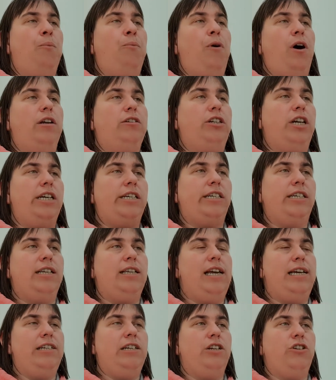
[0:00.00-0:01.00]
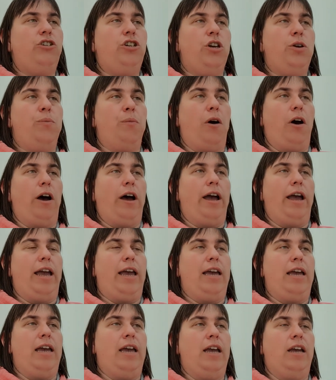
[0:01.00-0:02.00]
but just listen to
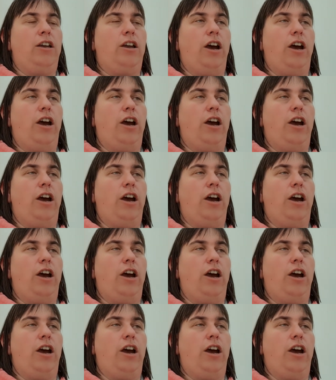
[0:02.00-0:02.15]
my